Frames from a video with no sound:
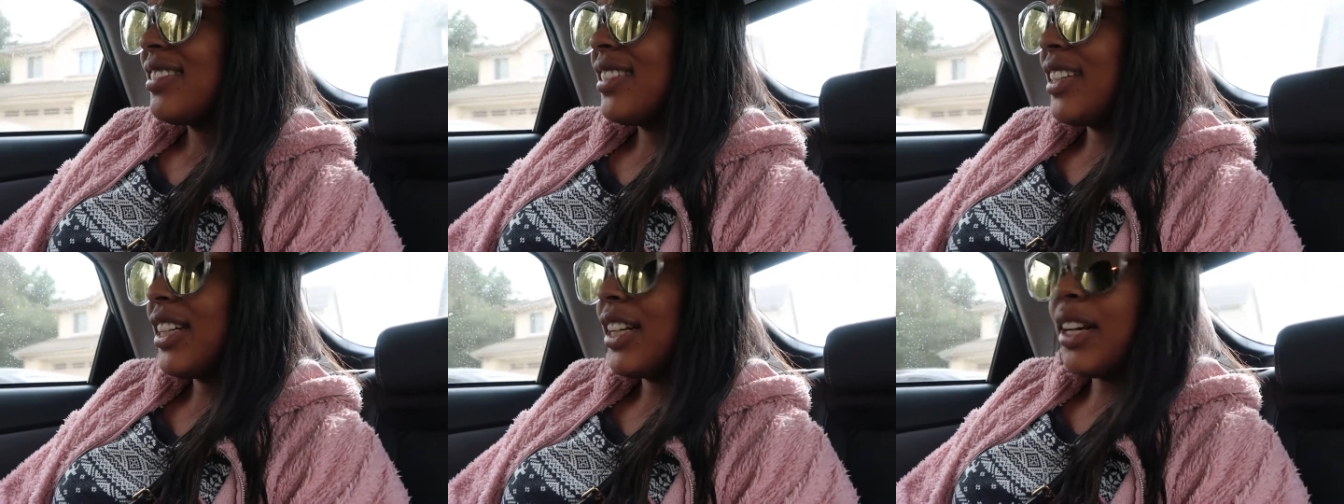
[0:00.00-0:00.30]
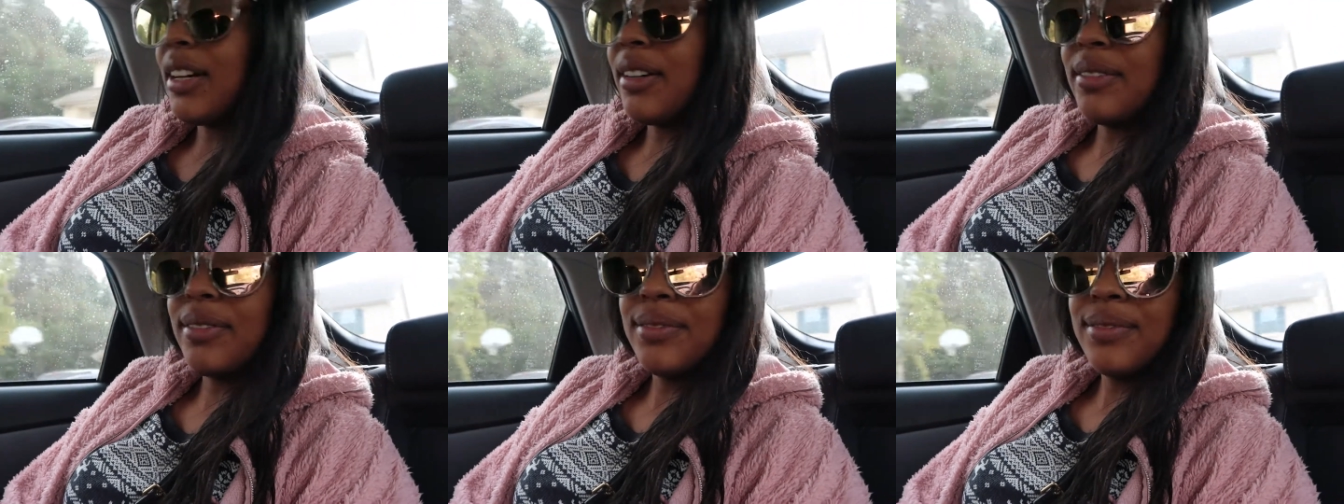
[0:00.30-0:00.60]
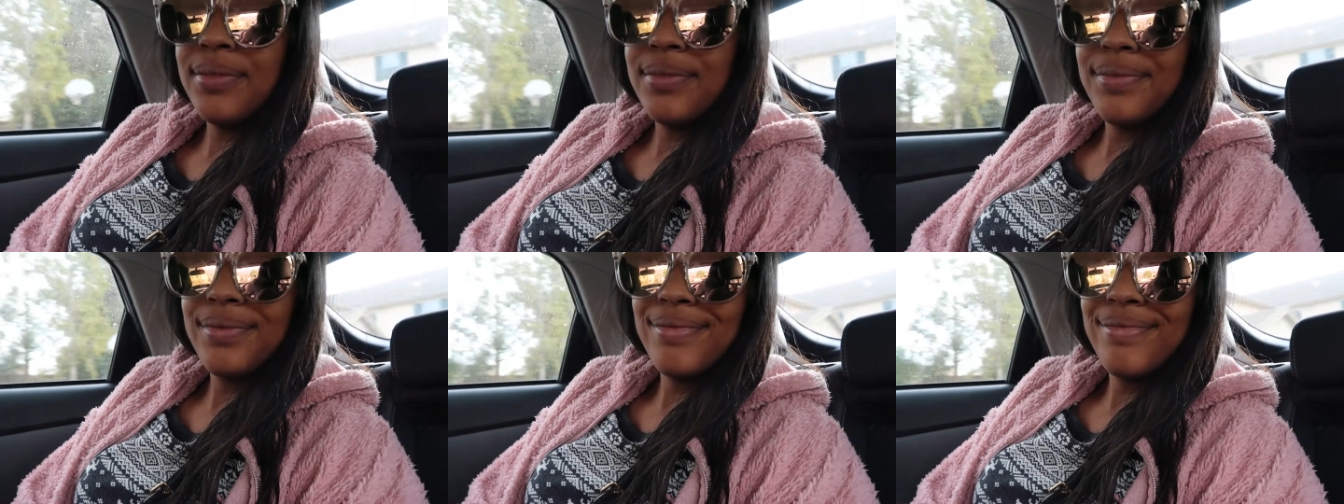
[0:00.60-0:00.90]
you know.
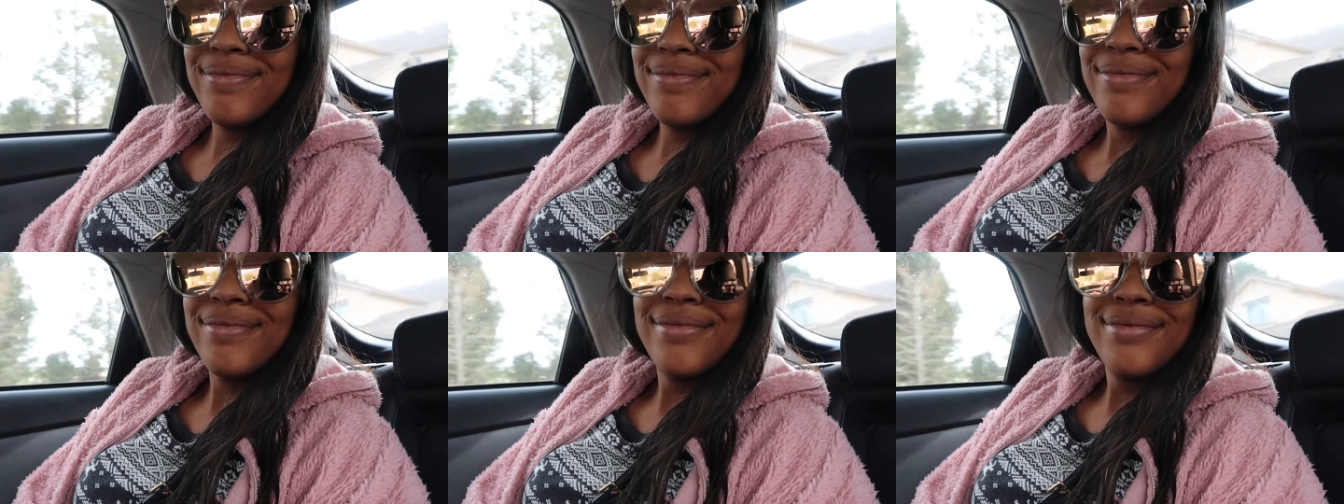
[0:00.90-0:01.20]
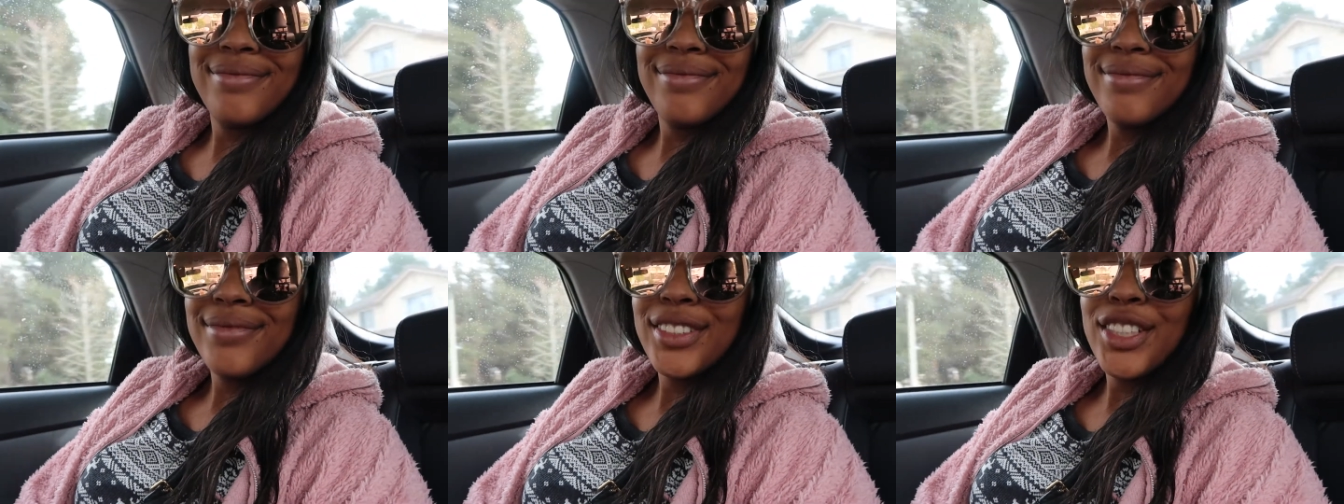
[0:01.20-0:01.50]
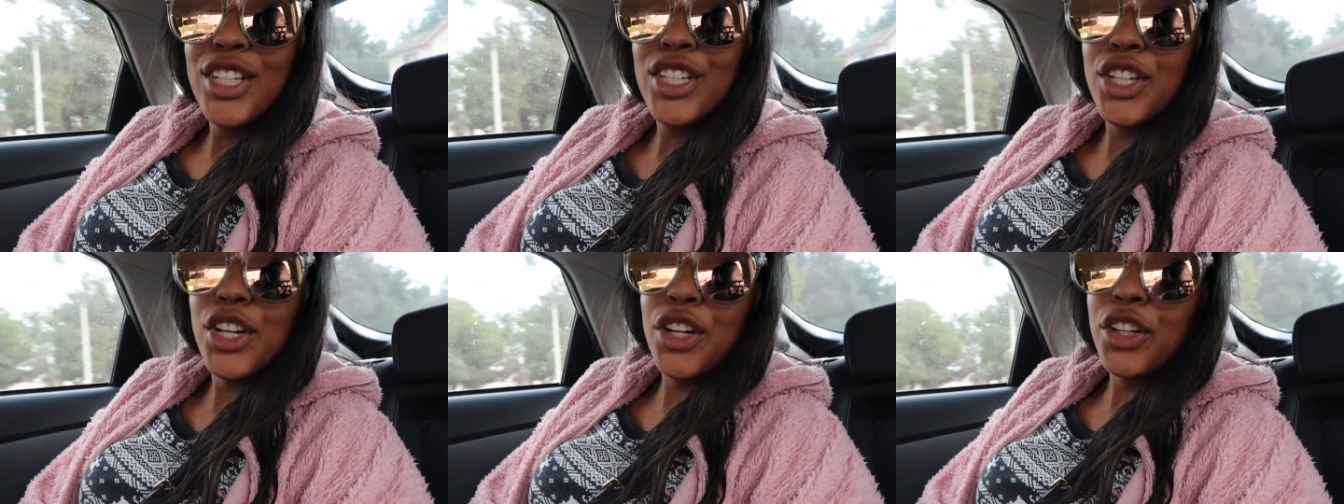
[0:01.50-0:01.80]

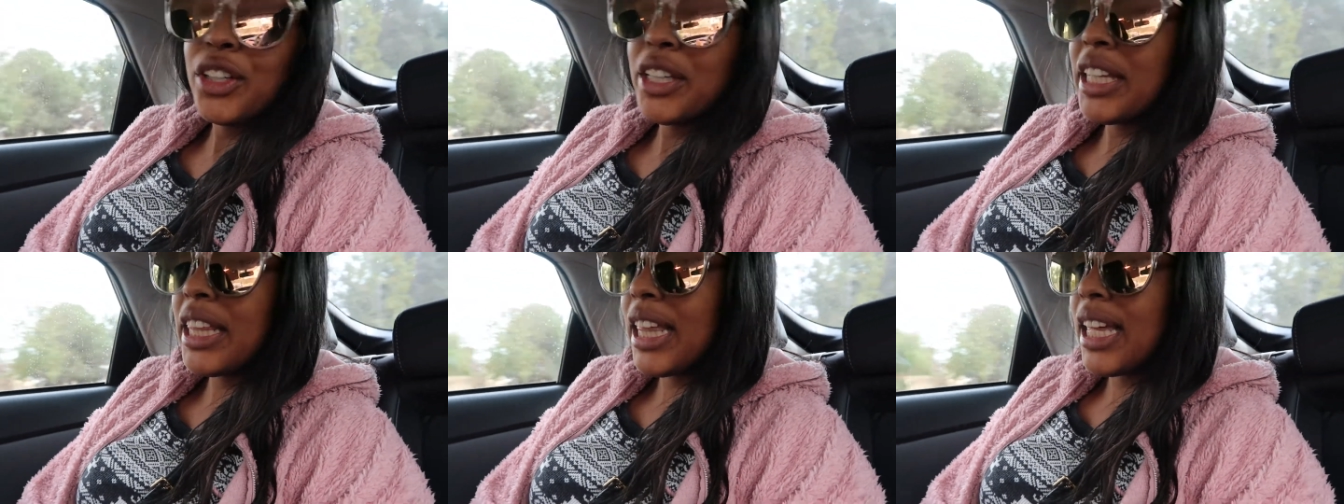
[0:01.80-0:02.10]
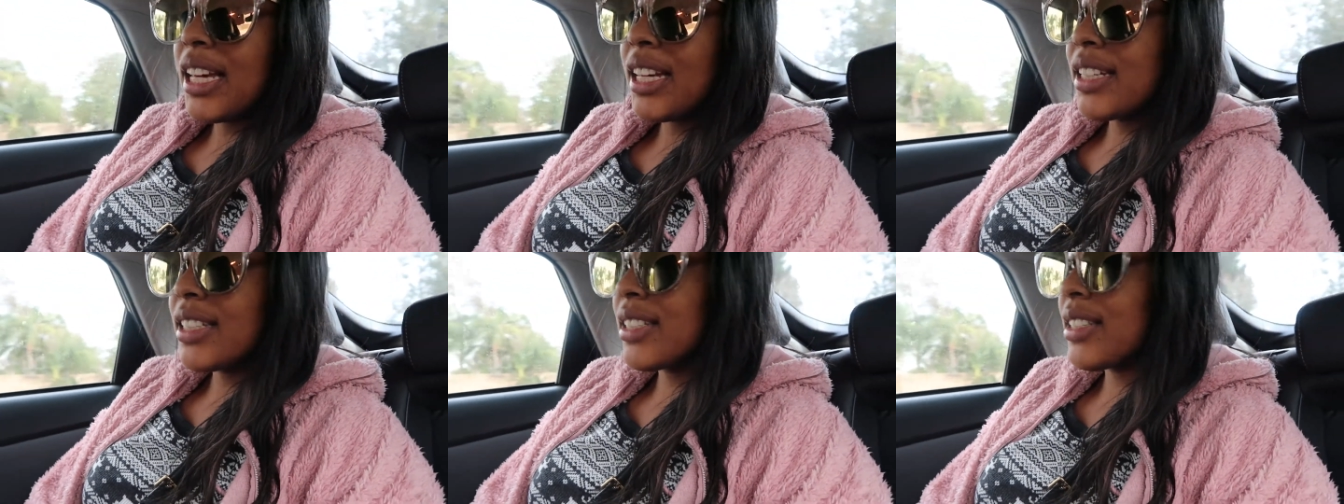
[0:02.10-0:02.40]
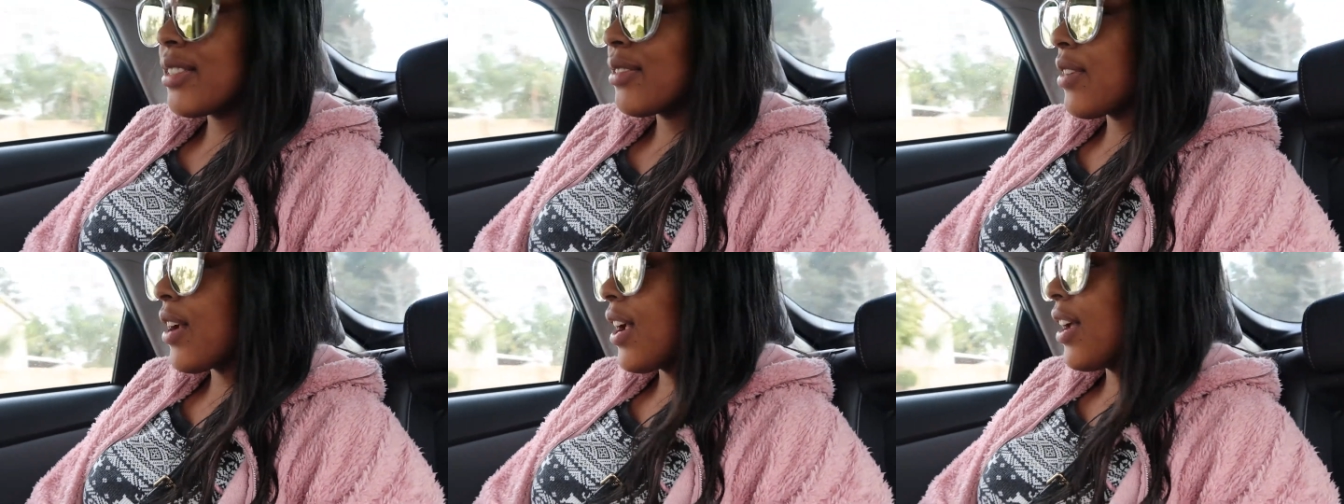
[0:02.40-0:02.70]
Just curly things,
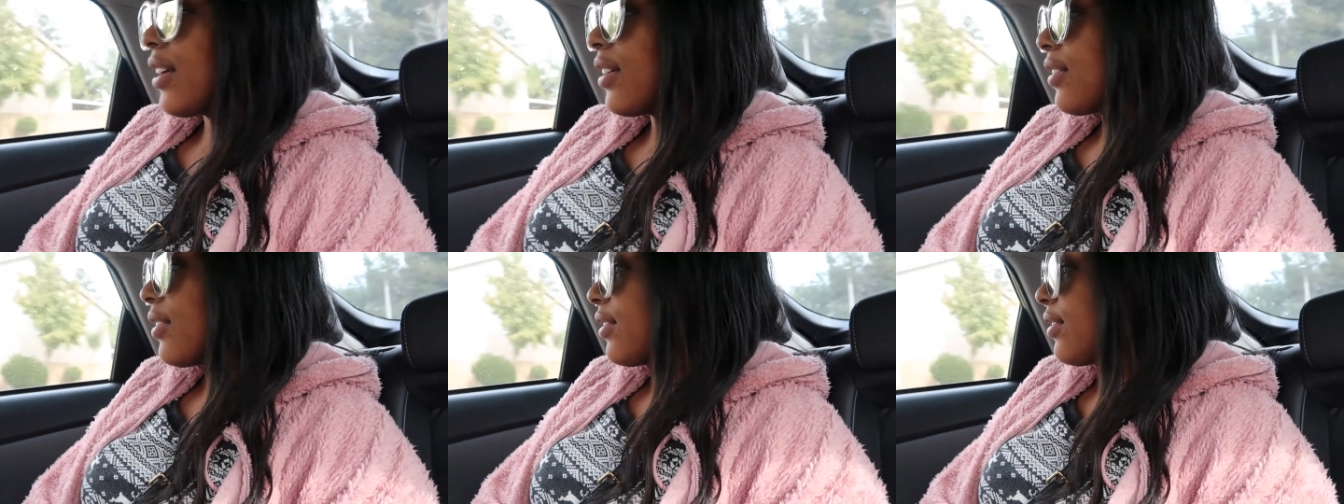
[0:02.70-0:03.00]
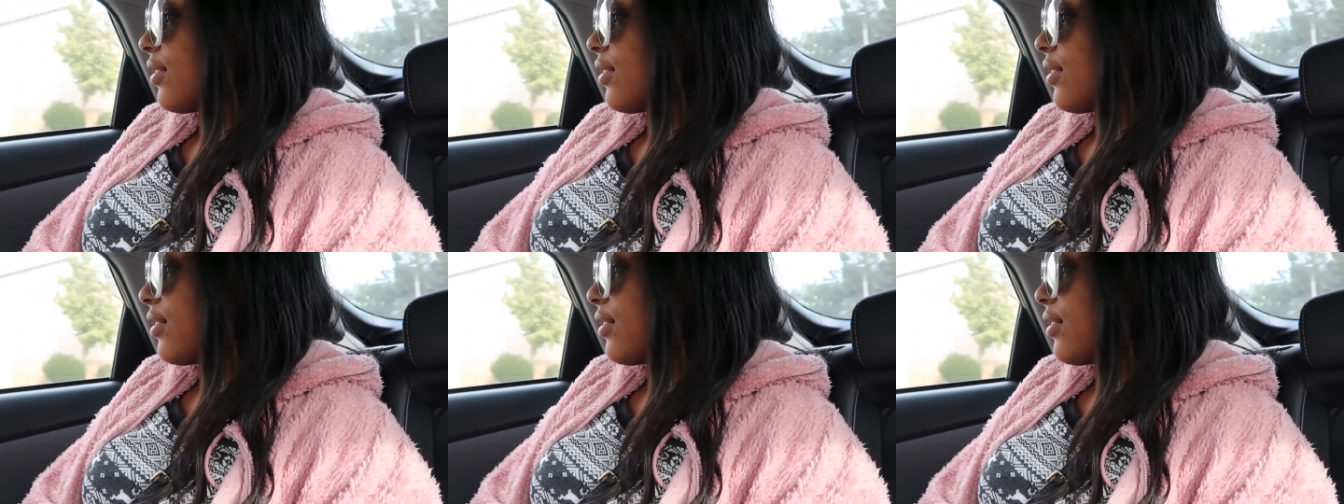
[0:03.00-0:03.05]
right?